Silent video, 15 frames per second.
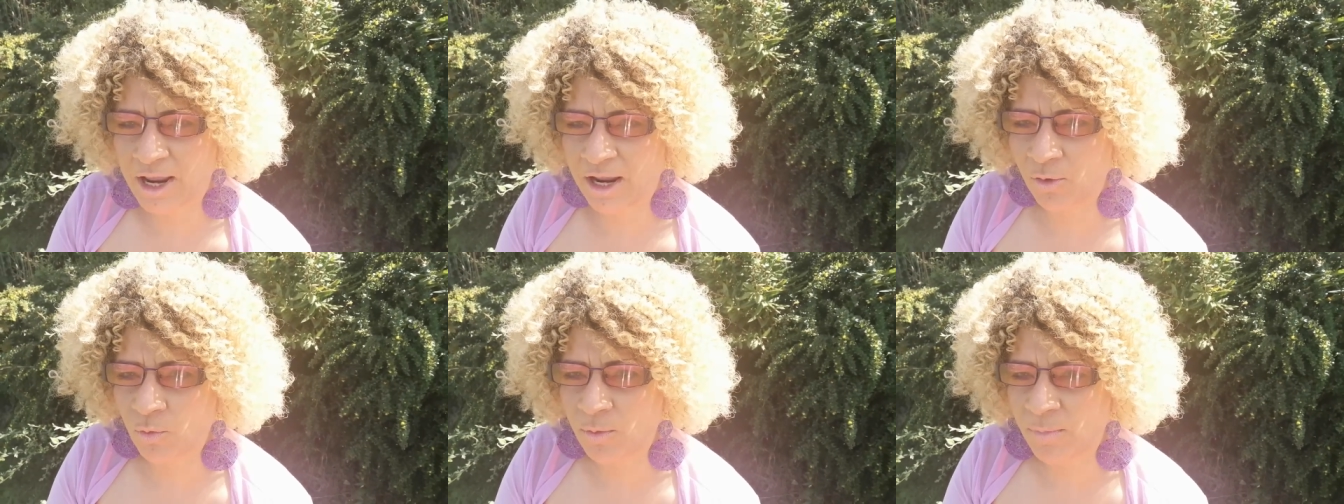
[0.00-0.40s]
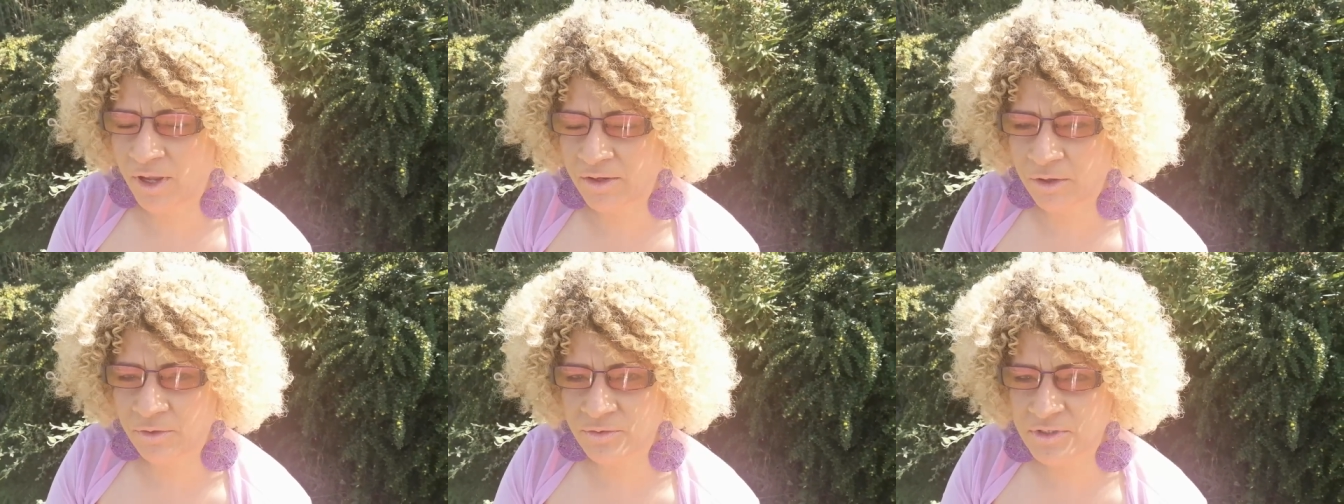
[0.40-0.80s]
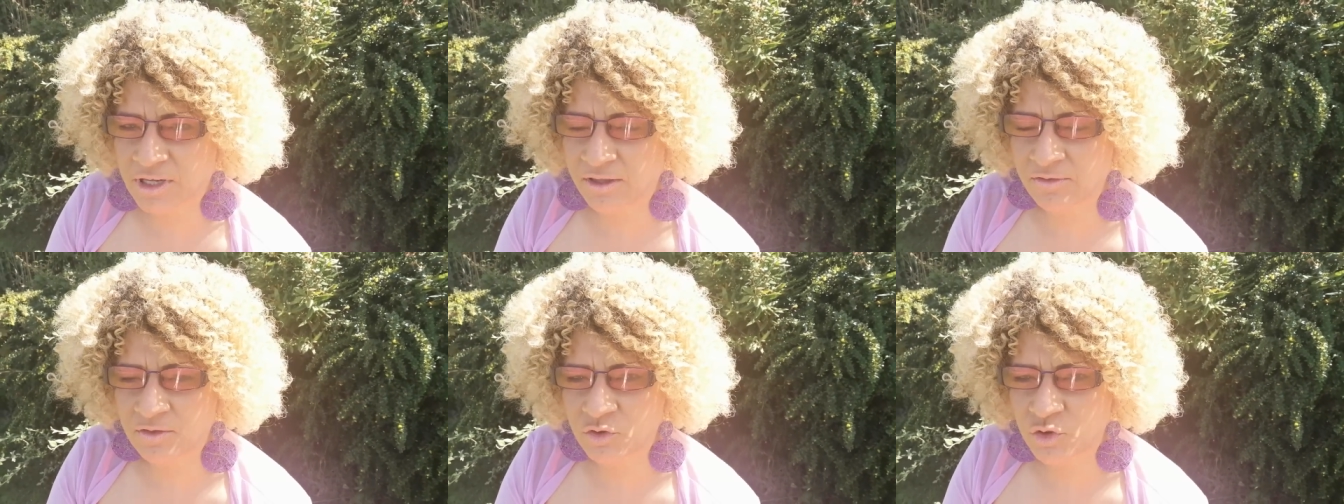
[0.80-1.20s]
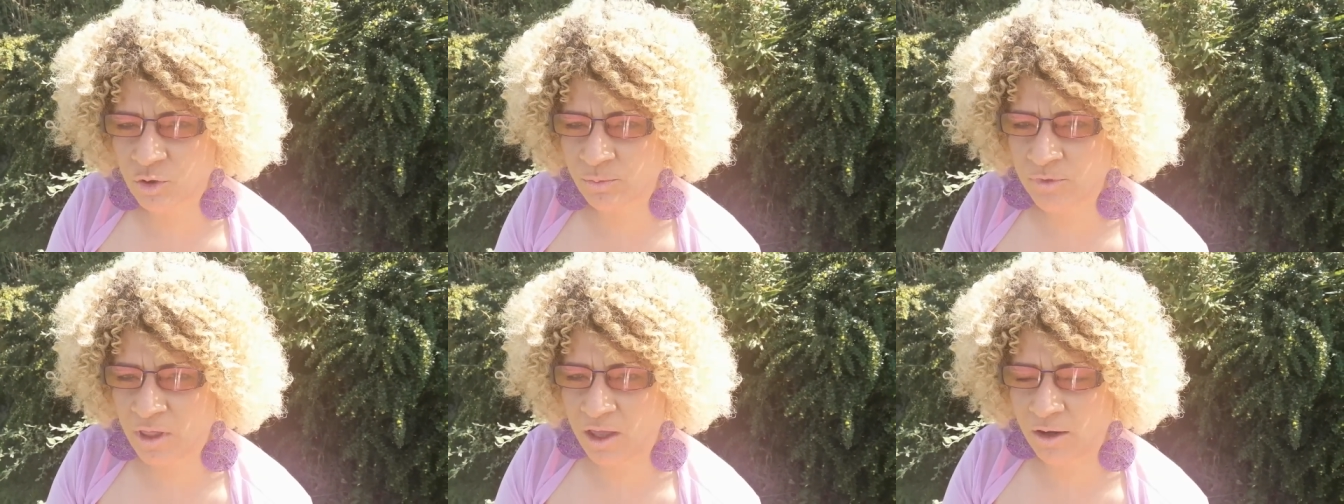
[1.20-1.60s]
How am I going to get the
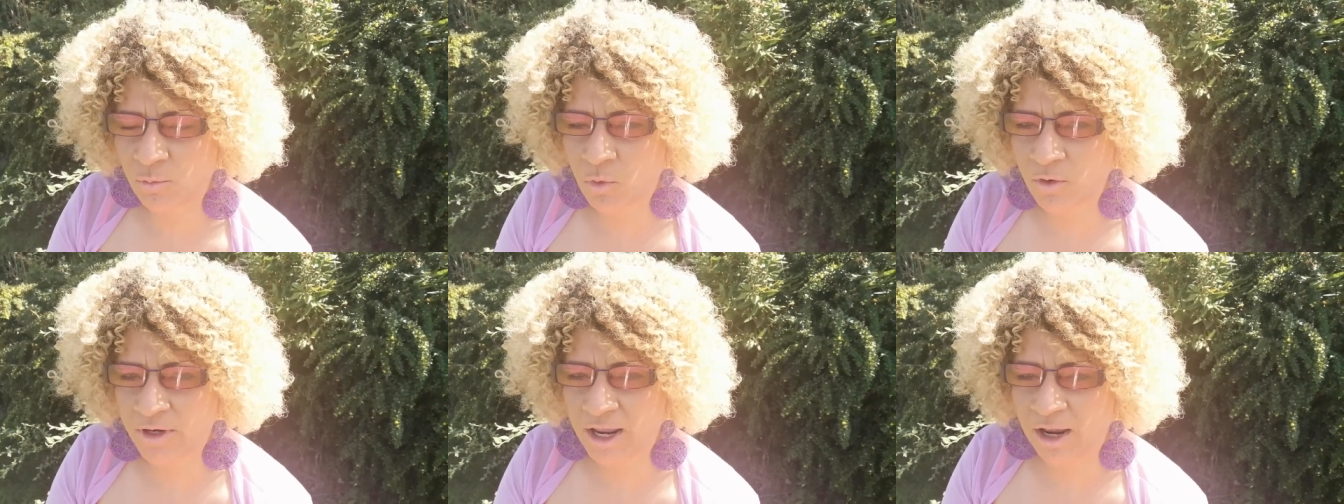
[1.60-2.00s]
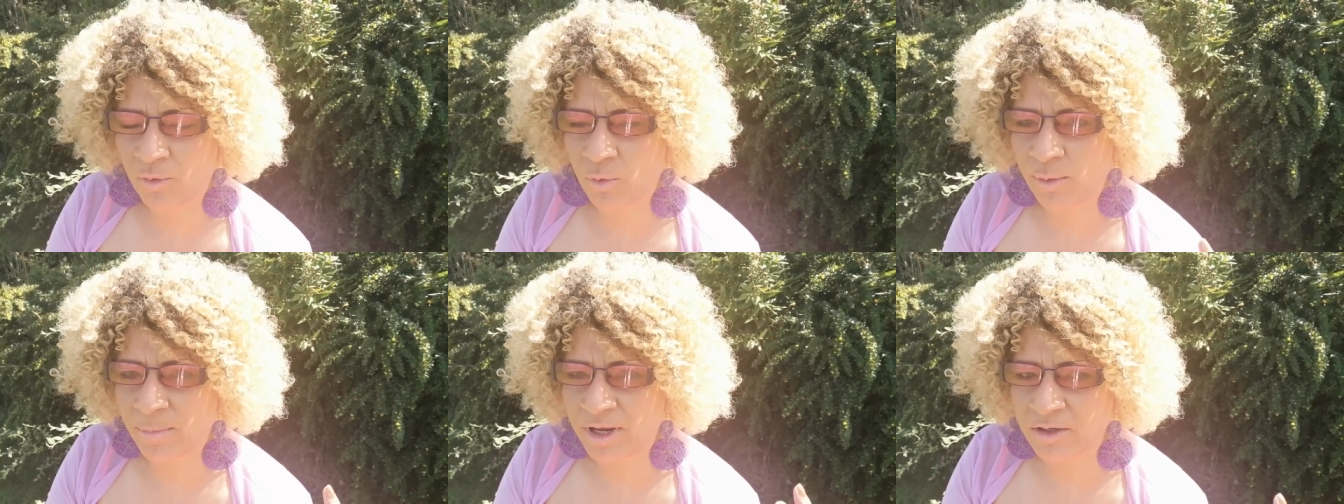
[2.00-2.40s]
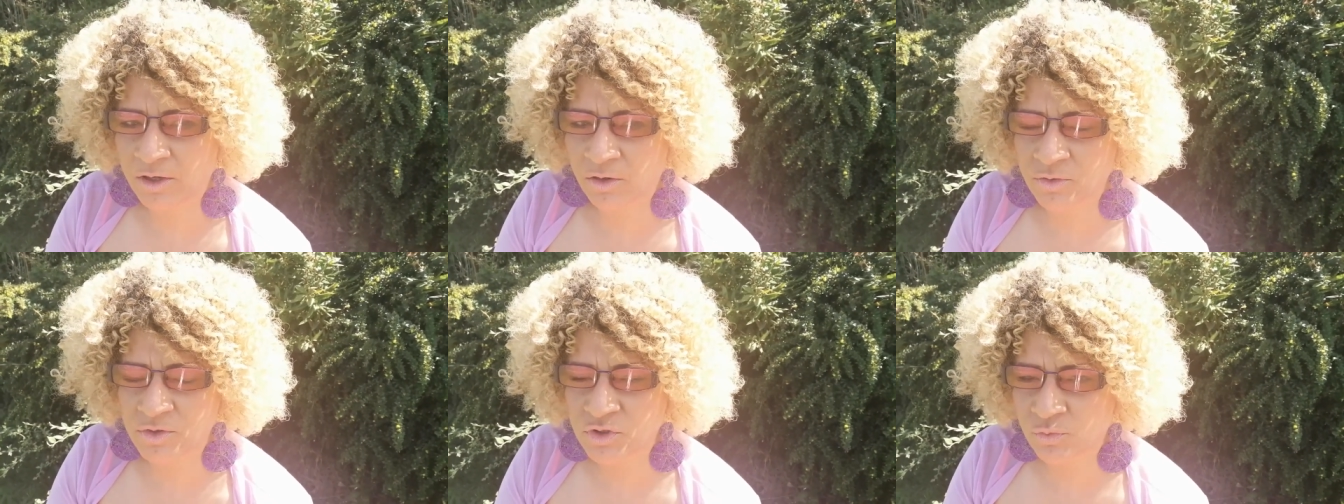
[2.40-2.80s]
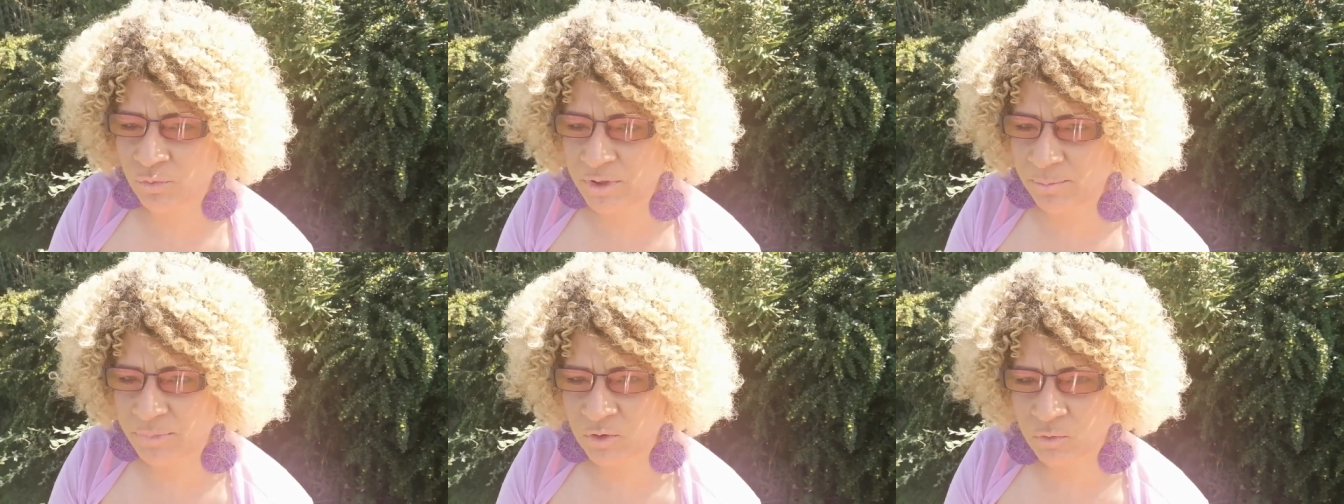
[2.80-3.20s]
job that I want? How am I going to
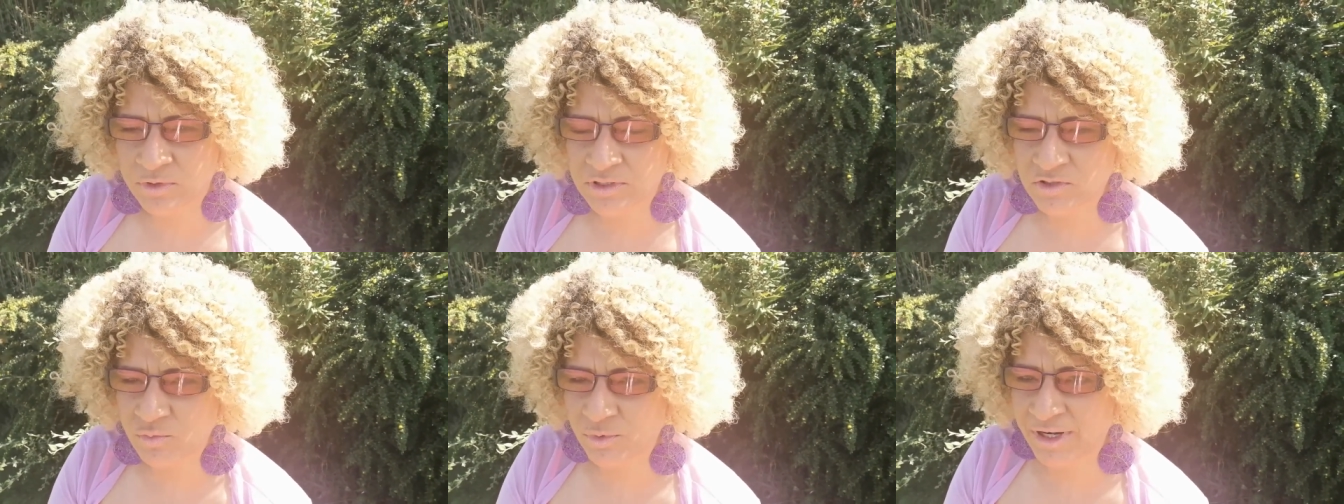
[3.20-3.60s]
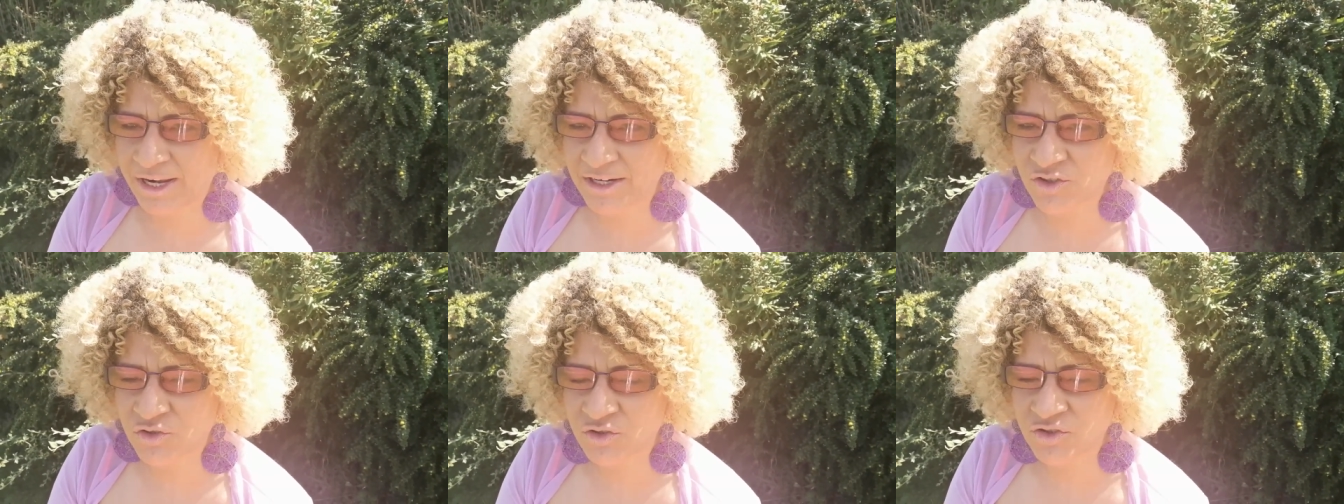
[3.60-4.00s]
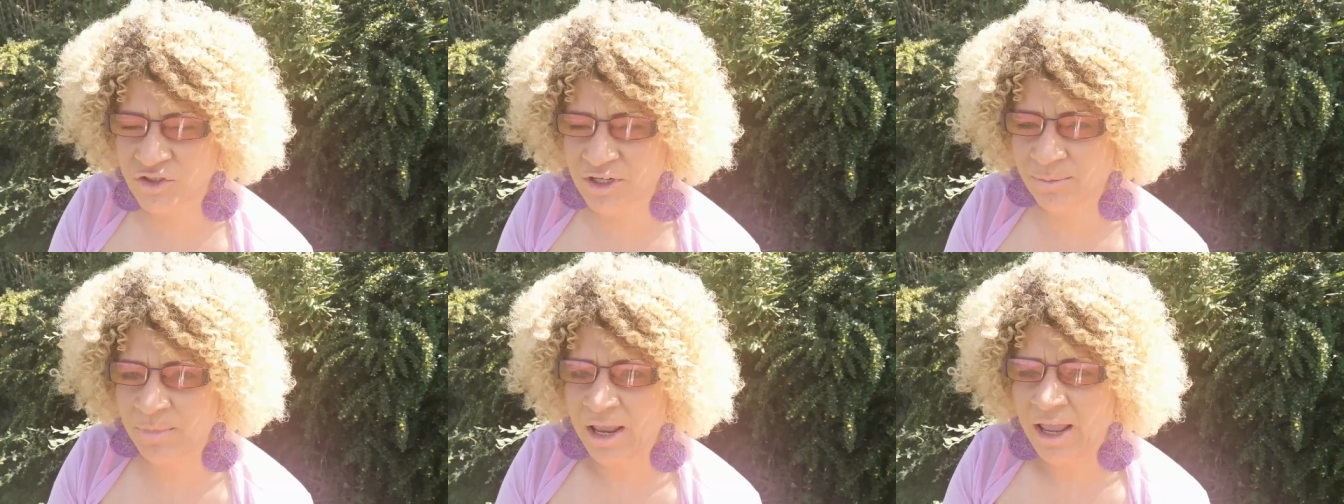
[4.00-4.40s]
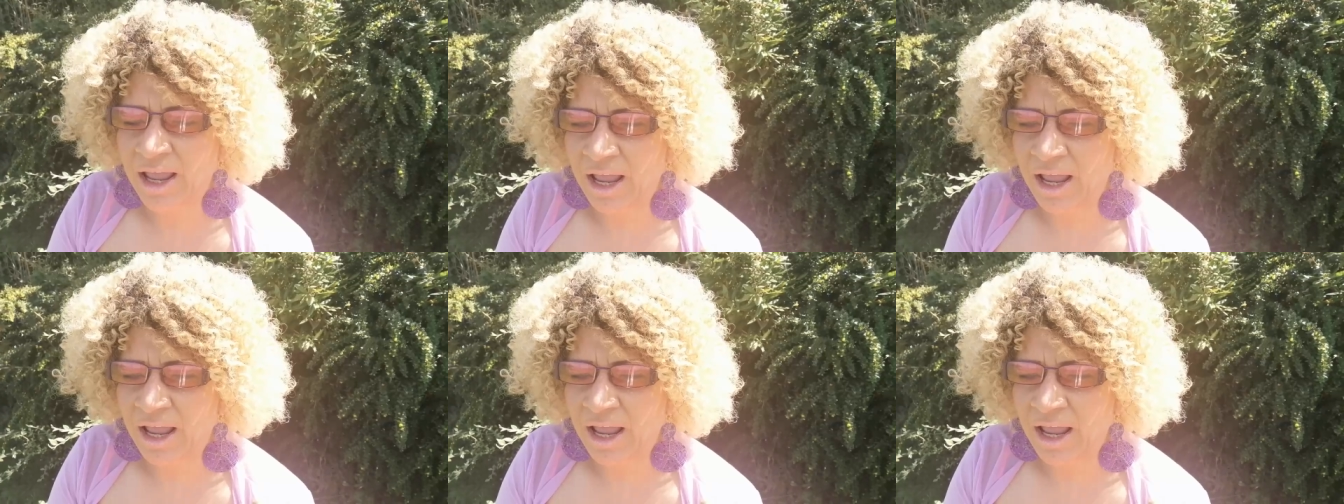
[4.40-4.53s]
rebuild this relationship?